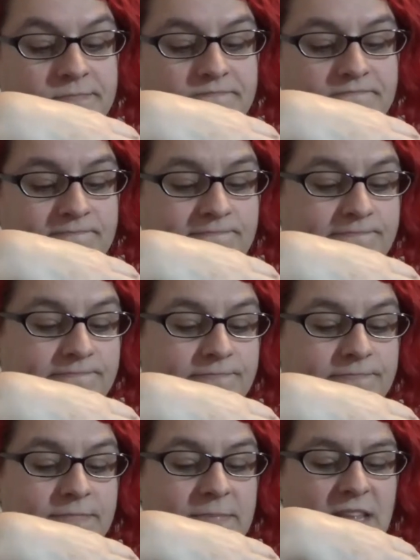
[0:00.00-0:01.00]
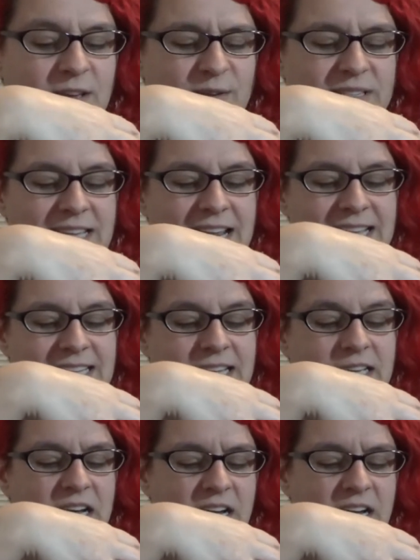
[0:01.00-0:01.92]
No, see, it has like